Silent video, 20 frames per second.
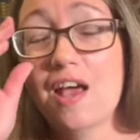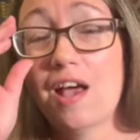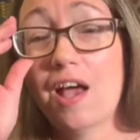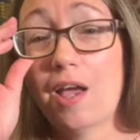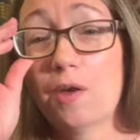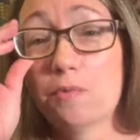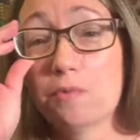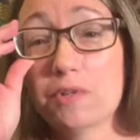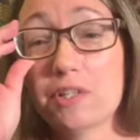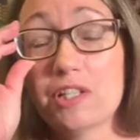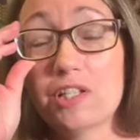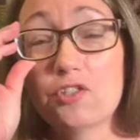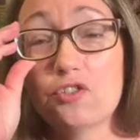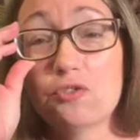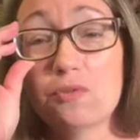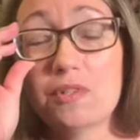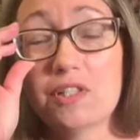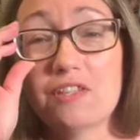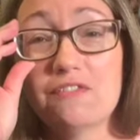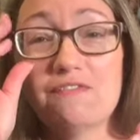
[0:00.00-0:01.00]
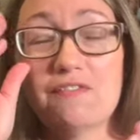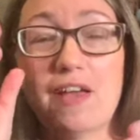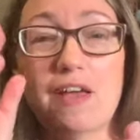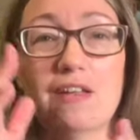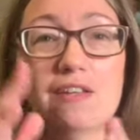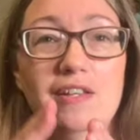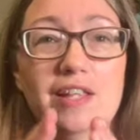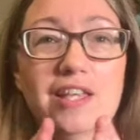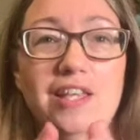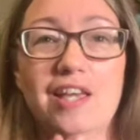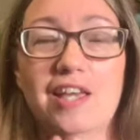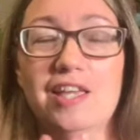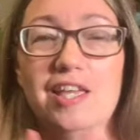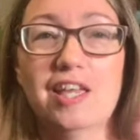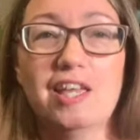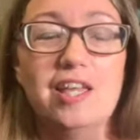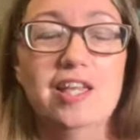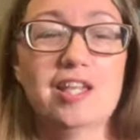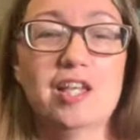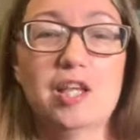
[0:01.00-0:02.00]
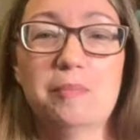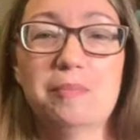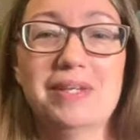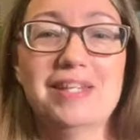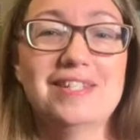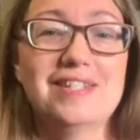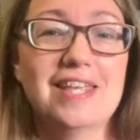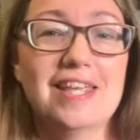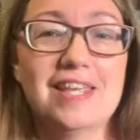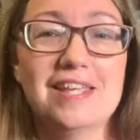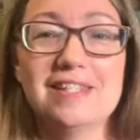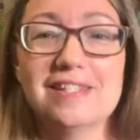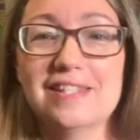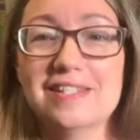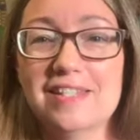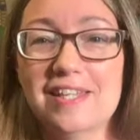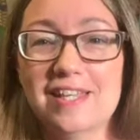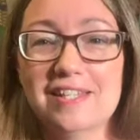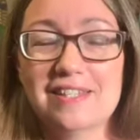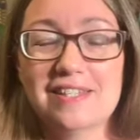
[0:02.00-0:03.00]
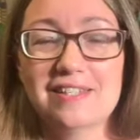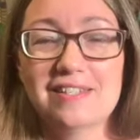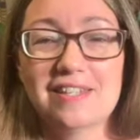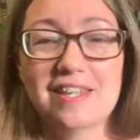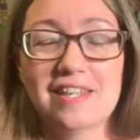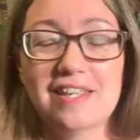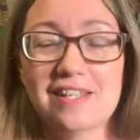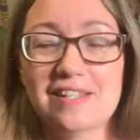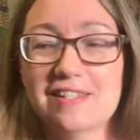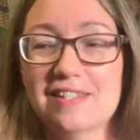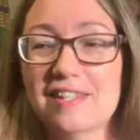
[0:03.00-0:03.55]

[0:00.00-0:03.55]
I really truly felt like it had been days and days and days,